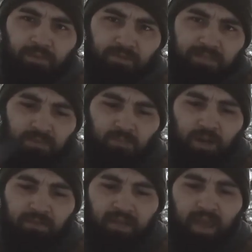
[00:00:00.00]
ferrocene
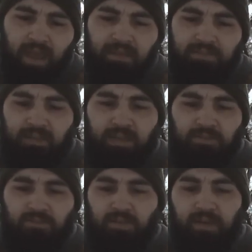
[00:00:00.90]
rod that I had as an
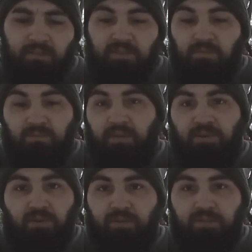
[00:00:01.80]
extra. I just threw in my
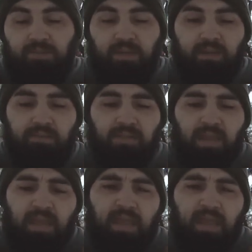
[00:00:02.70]
Kukri just because.